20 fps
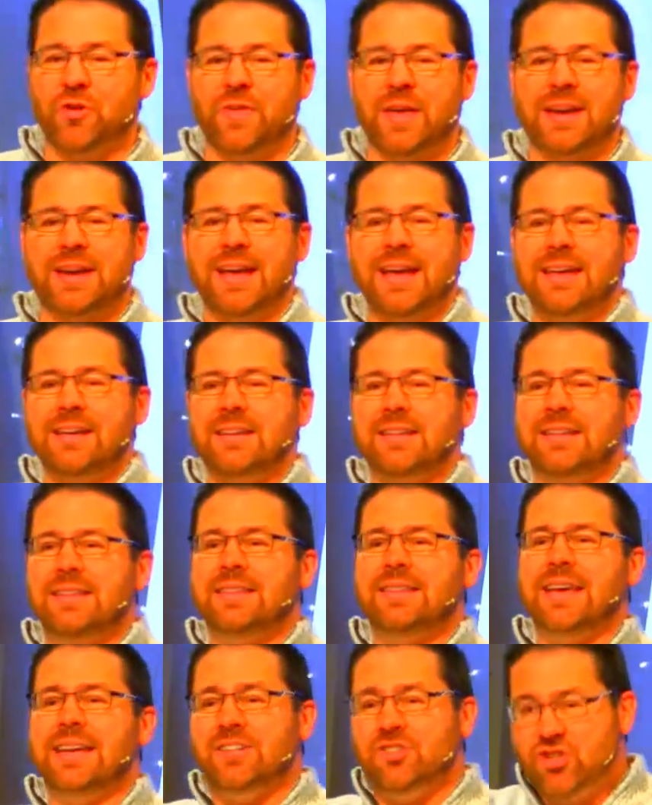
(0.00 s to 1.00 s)
that,
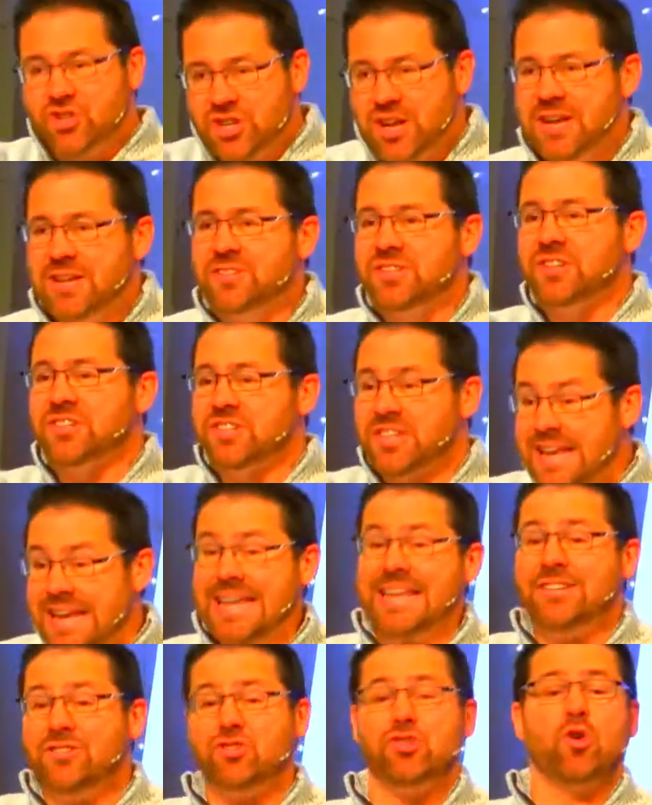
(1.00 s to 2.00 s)
that Jesus
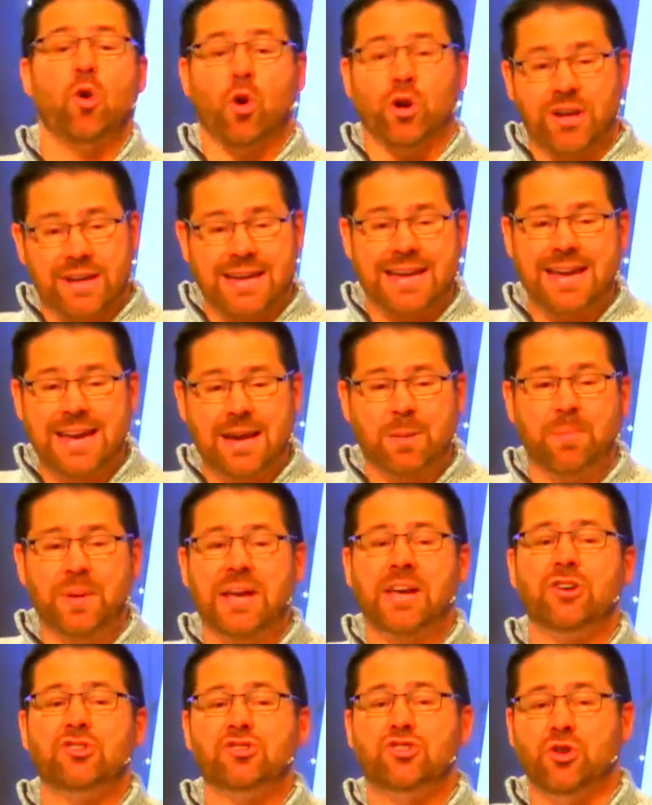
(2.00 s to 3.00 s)
is your king
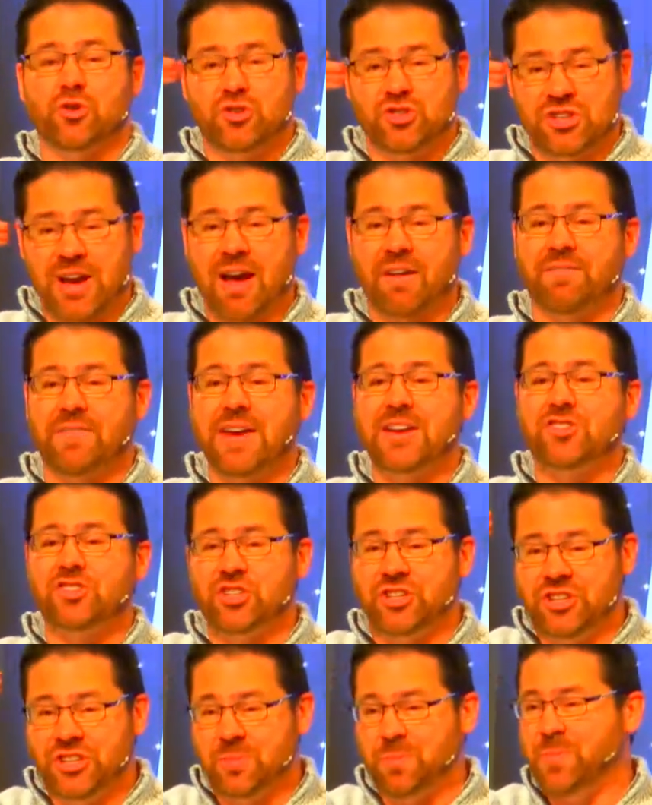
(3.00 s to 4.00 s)
because your
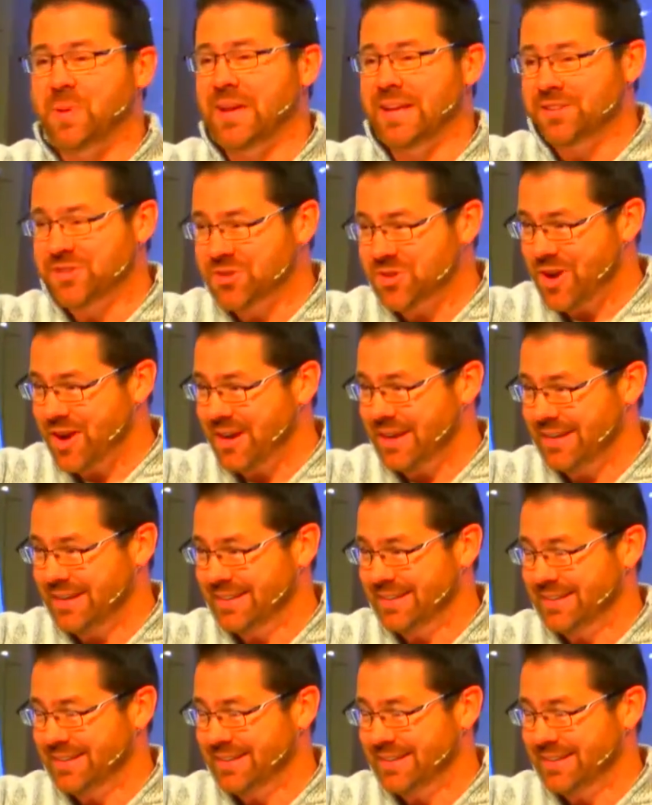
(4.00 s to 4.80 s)
salvation depends on it.